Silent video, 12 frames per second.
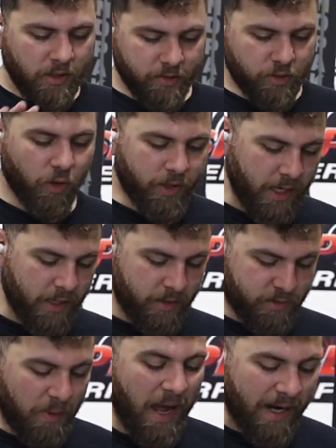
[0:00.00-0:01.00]
It's okay,
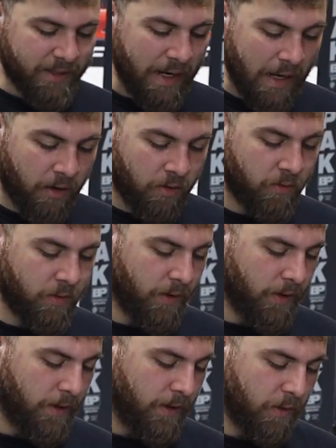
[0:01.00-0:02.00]
it's back
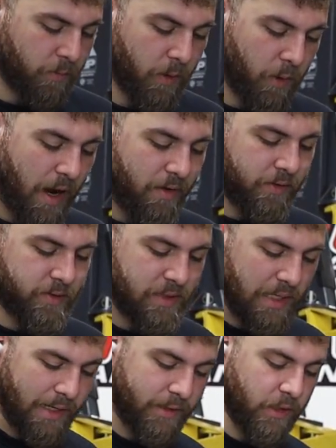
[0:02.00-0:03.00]
now. We were having
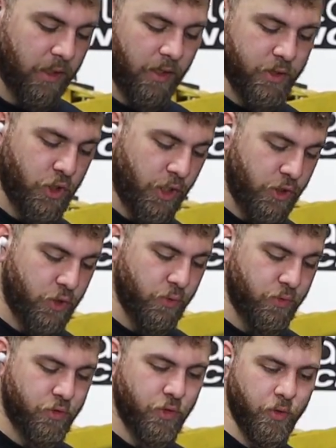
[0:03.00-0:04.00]
slight clutch
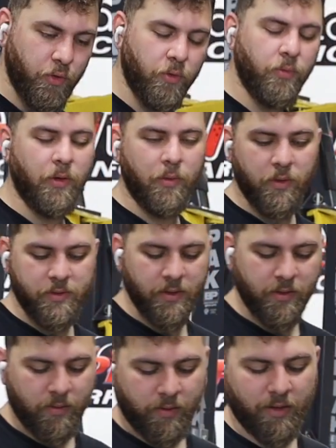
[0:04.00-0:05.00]
issues too. Well, it
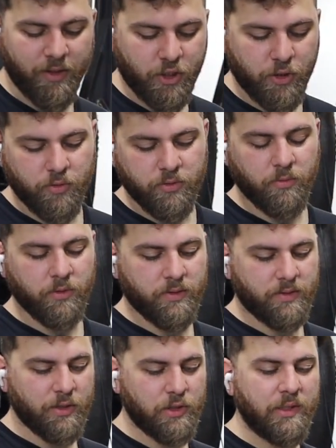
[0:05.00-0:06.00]
wasn't clutch issues, it was
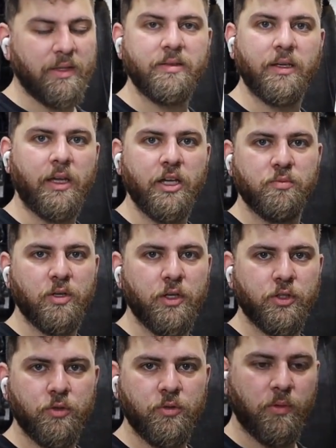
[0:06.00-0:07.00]
essentially disengagement
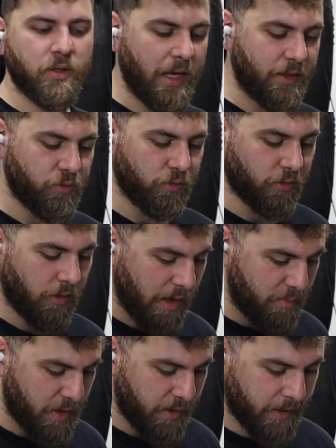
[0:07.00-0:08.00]
issues with the actual
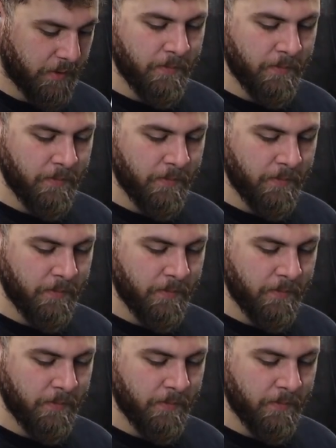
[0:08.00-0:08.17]
throwout bearing.